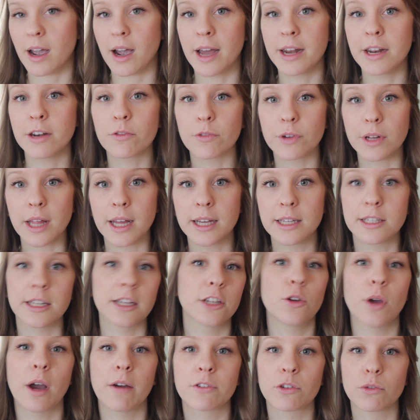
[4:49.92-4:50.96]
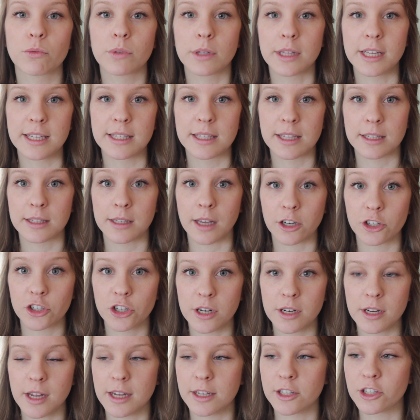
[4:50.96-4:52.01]
I didn't realize that you have to release the
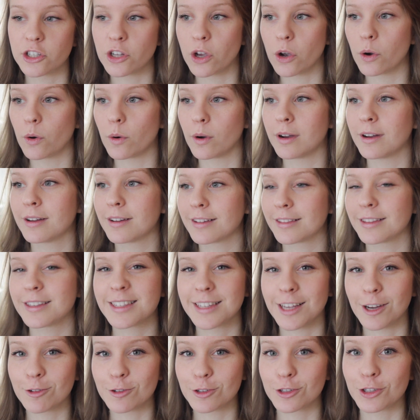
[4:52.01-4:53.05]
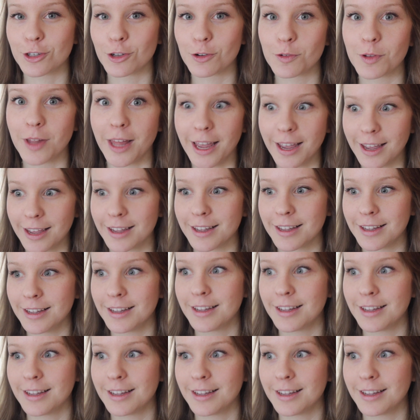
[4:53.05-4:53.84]
suction and so this sounds so like